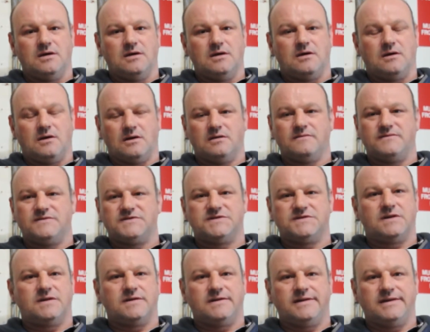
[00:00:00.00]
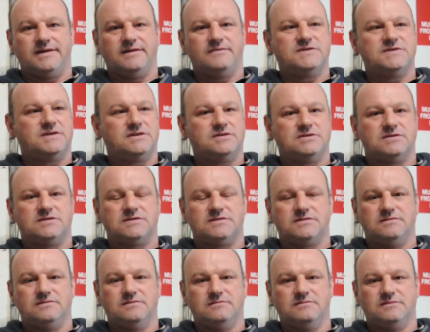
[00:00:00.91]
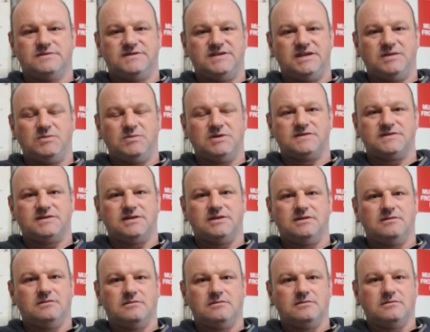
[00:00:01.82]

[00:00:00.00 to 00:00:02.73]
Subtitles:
all of a sudden everything just seamlessly